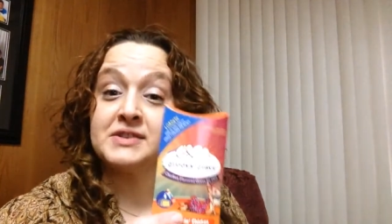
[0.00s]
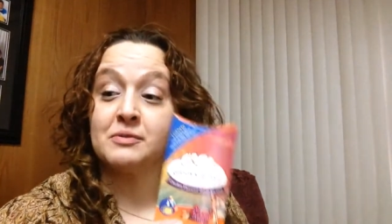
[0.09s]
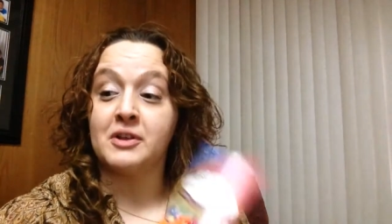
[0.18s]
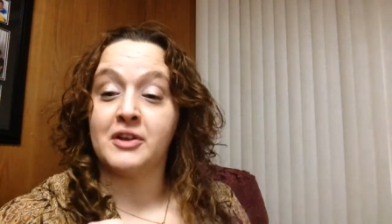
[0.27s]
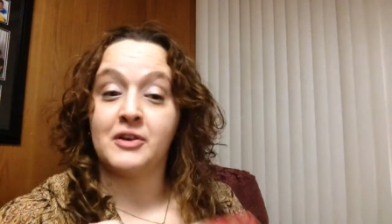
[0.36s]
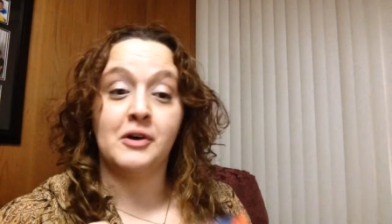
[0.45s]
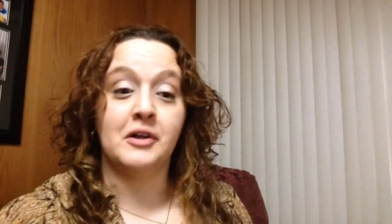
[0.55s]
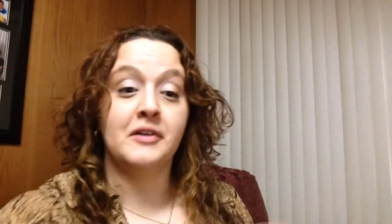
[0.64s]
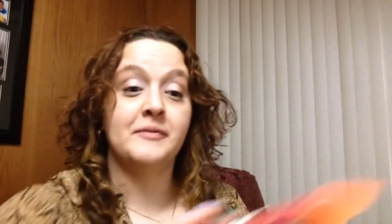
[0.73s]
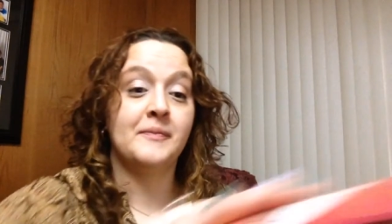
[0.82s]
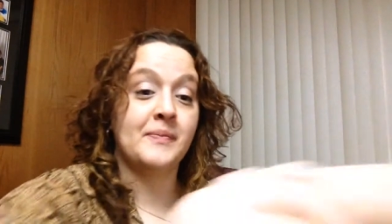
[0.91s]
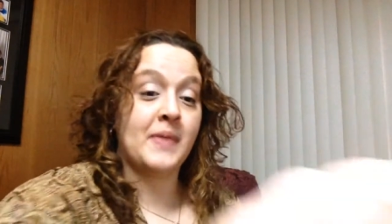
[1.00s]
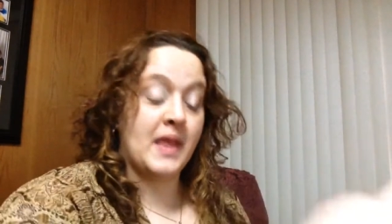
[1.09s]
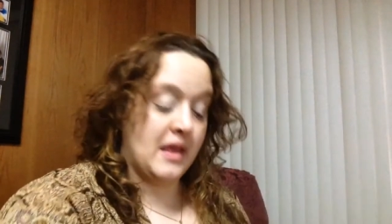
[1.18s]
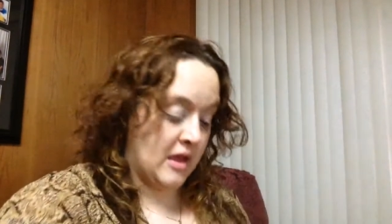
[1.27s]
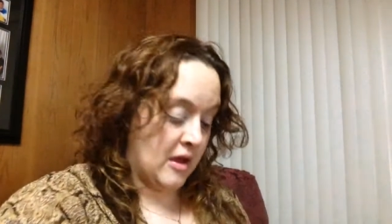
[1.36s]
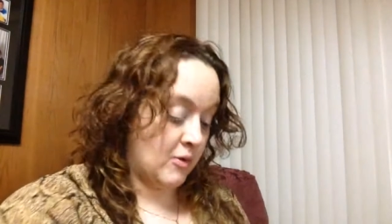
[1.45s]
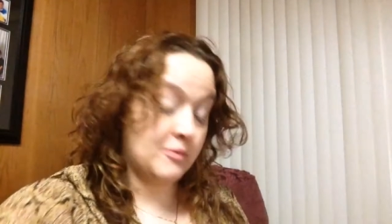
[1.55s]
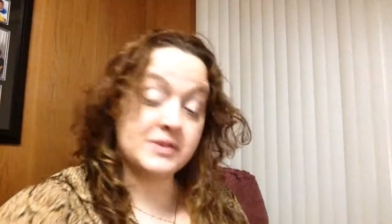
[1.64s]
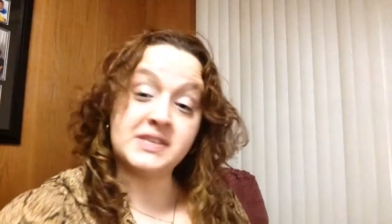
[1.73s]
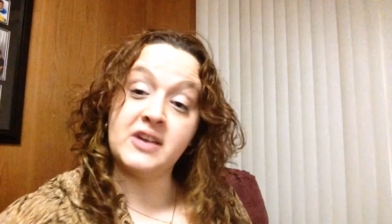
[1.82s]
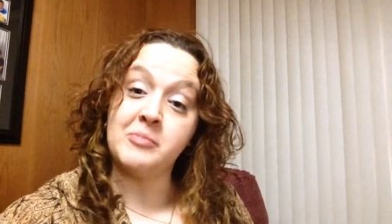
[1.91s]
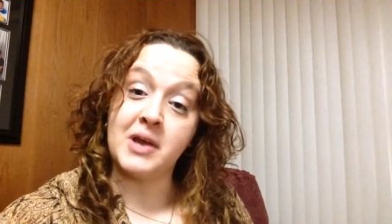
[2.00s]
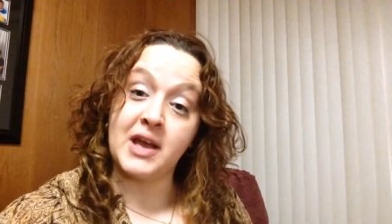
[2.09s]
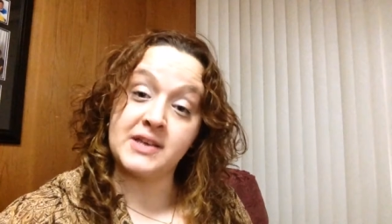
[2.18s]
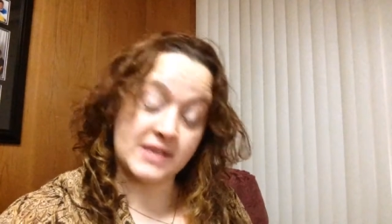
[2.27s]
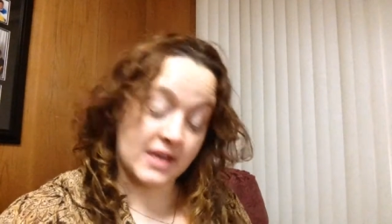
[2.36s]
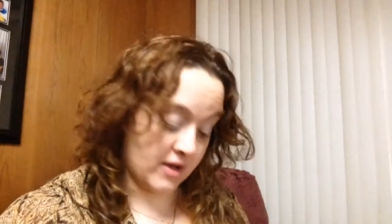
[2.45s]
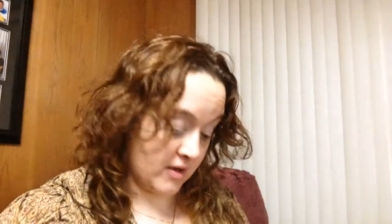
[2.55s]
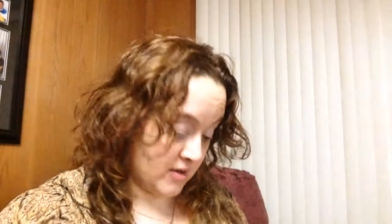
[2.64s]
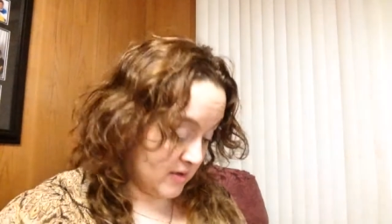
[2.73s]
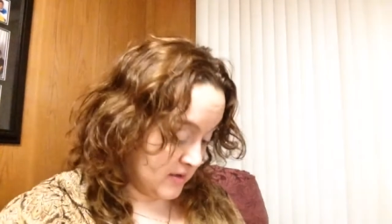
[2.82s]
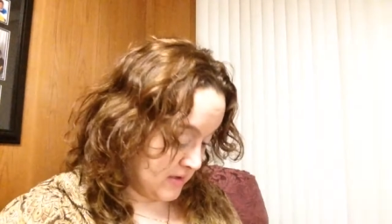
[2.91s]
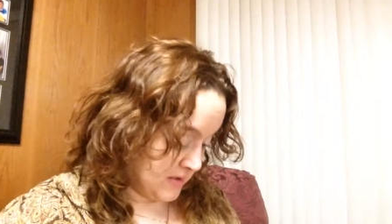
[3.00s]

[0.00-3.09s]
That's really cool. We will see if my guys like it.